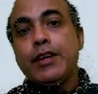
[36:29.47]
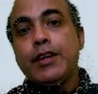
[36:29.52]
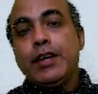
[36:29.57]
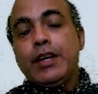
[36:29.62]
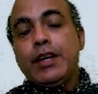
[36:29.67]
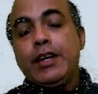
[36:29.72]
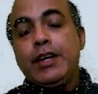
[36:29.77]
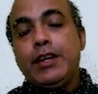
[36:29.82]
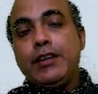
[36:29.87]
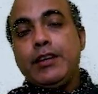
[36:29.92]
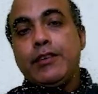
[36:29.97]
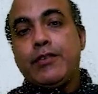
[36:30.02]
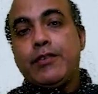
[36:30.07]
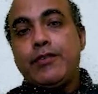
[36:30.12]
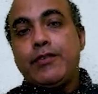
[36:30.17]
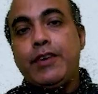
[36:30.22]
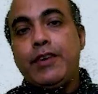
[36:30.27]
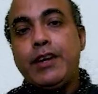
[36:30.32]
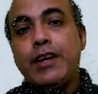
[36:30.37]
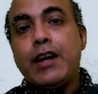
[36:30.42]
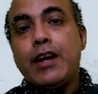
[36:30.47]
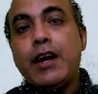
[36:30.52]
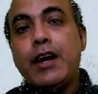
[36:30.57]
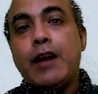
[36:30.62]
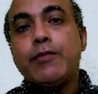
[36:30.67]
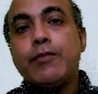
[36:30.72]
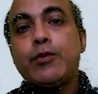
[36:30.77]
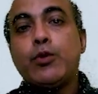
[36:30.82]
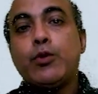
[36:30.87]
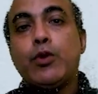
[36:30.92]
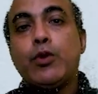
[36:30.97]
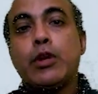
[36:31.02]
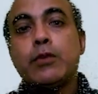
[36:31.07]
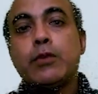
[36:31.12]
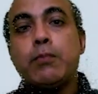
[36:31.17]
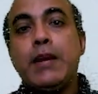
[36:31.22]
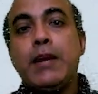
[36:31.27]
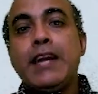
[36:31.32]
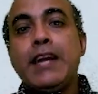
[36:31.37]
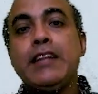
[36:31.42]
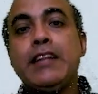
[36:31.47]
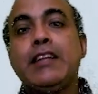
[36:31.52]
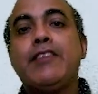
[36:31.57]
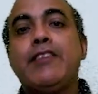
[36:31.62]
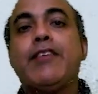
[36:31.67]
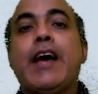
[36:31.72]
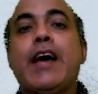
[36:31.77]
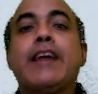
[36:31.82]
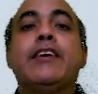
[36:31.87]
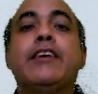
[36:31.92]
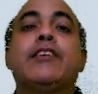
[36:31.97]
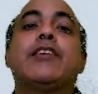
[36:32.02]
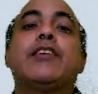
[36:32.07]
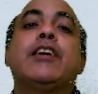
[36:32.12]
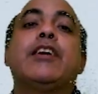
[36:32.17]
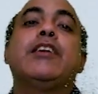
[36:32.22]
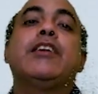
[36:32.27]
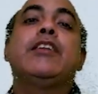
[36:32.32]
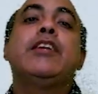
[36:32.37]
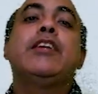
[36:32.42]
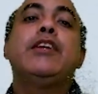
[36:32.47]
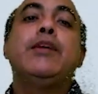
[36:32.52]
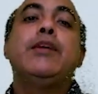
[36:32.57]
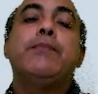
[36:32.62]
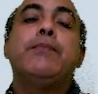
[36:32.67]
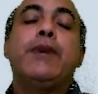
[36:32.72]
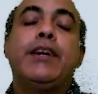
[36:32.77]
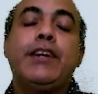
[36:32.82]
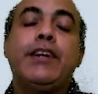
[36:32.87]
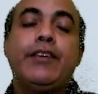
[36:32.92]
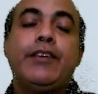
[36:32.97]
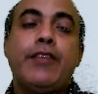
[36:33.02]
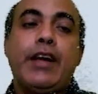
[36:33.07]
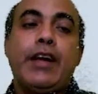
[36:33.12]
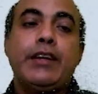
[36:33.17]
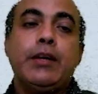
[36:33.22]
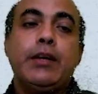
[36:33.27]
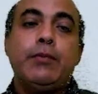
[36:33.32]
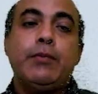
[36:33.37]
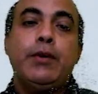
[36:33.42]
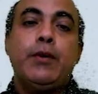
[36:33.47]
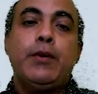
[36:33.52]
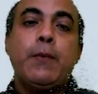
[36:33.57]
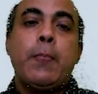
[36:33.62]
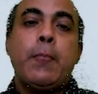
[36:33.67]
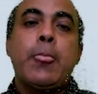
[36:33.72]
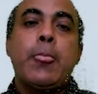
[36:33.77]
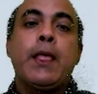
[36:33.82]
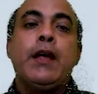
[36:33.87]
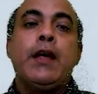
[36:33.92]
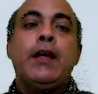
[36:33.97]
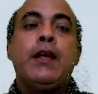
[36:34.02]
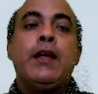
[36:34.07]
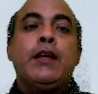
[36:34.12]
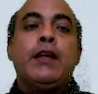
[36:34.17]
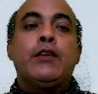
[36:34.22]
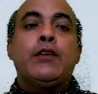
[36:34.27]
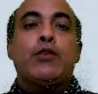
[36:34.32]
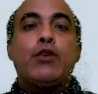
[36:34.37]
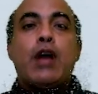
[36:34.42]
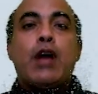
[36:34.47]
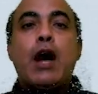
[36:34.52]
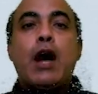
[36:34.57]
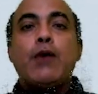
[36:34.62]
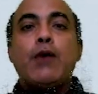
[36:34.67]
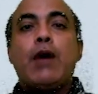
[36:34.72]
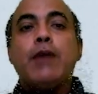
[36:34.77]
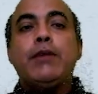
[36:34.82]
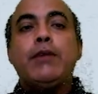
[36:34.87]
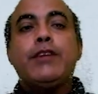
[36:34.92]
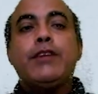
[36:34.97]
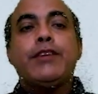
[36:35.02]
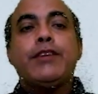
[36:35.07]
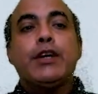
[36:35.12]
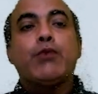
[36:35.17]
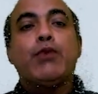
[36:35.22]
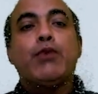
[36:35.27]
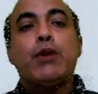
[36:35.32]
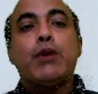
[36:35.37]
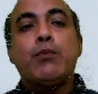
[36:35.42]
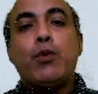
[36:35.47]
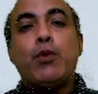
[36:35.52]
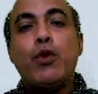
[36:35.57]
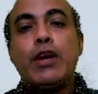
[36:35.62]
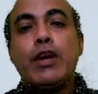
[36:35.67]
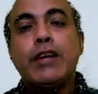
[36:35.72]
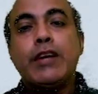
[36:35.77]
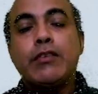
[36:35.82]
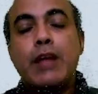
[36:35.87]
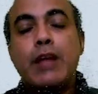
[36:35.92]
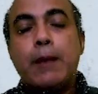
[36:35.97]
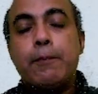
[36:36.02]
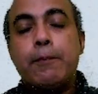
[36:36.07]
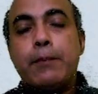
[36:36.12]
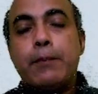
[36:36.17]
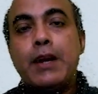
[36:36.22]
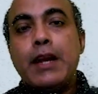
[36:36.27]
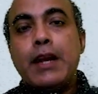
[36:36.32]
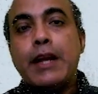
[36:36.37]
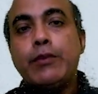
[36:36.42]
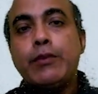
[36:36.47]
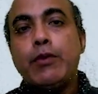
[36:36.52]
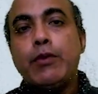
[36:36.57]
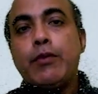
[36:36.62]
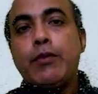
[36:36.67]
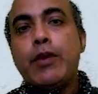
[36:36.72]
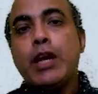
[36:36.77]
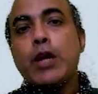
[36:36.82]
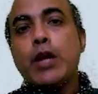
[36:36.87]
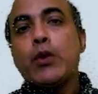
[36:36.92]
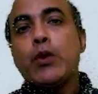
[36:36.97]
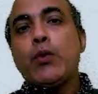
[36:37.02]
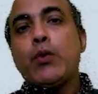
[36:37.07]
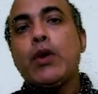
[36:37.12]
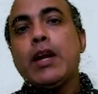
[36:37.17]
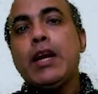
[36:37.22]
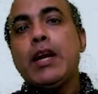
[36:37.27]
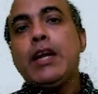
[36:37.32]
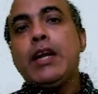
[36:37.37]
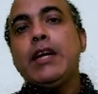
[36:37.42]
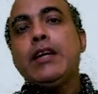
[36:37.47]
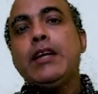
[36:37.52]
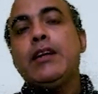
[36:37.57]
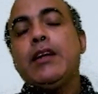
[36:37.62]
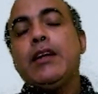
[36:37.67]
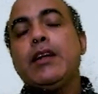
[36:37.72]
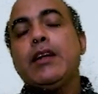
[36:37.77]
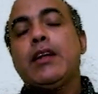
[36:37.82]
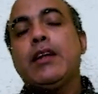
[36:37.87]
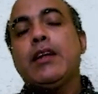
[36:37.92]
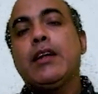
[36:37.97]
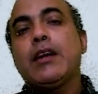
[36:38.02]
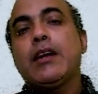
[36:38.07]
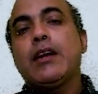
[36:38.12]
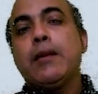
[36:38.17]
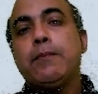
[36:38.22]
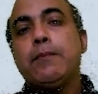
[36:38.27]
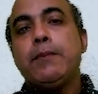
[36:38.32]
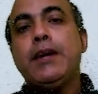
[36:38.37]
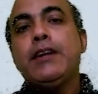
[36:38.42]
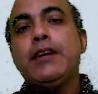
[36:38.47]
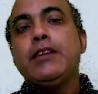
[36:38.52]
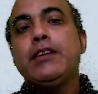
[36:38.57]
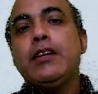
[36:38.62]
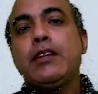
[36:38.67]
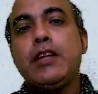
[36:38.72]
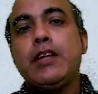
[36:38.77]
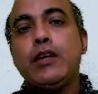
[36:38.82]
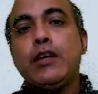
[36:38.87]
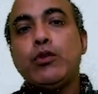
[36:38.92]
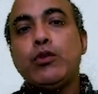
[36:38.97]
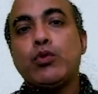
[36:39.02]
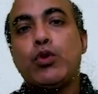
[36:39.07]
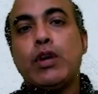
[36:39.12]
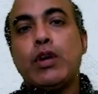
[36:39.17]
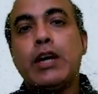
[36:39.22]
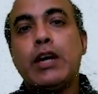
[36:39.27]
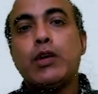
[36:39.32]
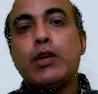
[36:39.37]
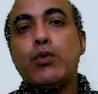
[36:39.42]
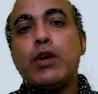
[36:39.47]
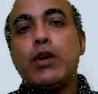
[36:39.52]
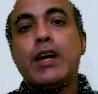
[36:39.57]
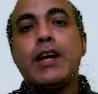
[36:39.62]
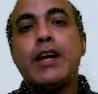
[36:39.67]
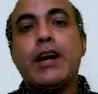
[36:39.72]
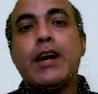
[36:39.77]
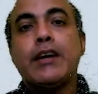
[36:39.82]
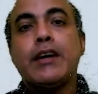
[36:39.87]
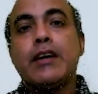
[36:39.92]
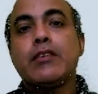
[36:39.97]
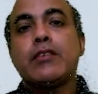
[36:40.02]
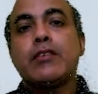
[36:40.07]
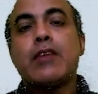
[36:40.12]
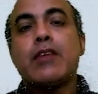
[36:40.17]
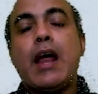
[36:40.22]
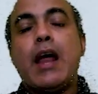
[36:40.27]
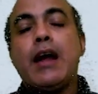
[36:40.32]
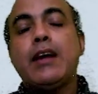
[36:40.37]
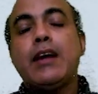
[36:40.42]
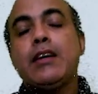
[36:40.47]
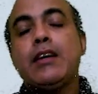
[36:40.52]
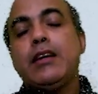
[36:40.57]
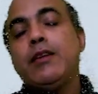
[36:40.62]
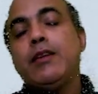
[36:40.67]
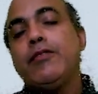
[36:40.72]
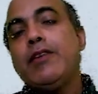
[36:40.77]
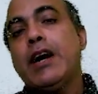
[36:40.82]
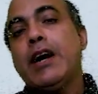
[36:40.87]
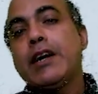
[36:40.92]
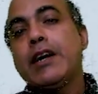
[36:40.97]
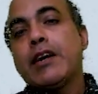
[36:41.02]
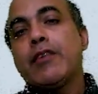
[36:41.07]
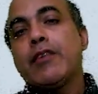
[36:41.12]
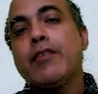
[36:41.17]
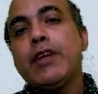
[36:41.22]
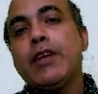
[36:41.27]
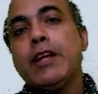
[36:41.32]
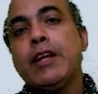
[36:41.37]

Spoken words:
is fit enough to explain the variation in the dependent variable. So now I will take one more example and we will quickly repeat the thing so that you can understand in better way.